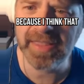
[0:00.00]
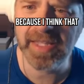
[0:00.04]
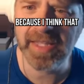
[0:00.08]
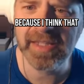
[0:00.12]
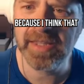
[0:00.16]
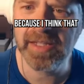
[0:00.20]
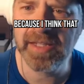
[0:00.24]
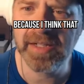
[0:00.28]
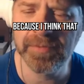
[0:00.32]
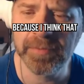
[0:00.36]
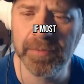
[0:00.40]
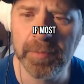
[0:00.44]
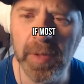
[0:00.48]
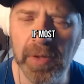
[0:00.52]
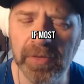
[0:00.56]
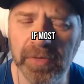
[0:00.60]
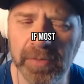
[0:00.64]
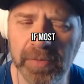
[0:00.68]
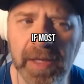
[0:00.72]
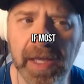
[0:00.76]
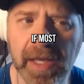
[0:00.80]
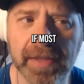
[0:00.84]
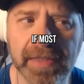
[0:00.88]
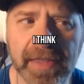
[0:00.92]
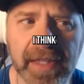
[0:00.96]
I think that if
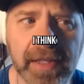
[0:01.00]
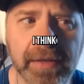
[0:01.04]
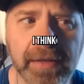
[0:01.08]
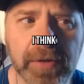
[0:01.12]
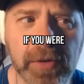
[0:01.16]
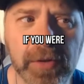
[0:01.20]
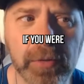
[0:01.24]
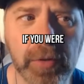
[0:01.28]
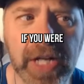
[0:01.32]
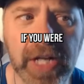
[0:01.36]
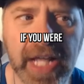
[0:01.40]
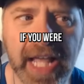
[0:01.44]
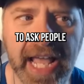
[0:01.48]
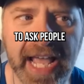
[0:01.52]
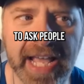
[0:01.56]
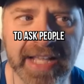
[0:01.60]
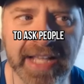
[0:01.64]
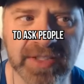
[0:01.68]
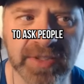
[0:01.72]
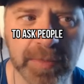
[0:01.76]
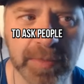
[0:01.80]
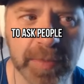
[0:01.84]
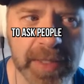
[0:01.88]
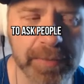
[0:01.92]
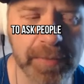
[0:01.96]
most, I think if you were to ask
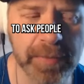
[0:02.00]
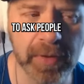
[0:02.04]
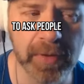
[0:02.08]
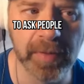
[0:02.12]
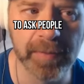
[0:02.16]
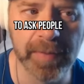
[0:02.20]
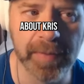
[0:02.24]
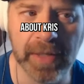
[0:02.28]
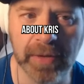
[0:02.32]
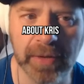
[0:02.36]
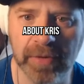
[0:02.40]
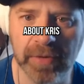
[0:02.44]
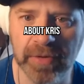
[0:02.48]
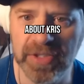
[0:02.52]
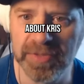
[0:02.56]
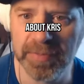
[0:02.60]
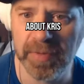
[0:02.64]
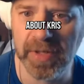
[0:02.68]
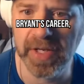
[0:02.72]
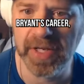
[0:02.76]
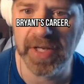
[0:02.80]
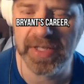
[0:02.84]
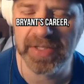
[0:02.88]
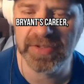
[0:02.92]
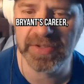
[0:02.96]
people about Kris
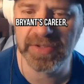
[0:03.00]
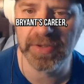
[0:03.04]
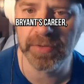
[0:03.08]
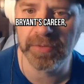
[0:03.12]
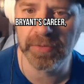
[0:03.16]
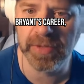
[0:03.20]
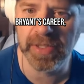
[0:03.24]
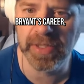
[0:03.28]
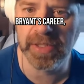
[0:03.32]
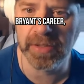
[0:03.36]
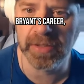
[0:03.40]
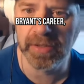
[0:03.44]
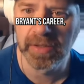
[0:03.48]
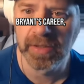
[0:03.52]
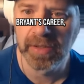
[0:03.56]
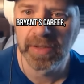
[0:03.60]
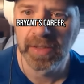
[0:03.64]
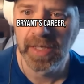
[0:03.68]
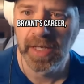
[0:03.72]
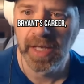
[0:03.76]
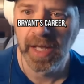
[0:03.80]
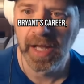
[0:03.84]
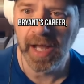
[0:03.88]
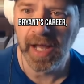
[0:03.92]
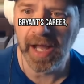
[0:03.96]
Bryant's career,
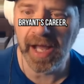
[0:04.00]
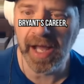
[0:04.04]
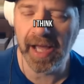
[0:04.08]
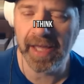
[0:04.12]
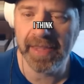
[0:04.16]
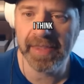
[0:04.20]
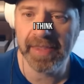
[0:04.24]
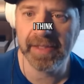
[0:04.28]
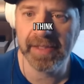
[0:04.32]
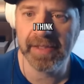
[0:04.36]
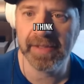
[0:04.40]
I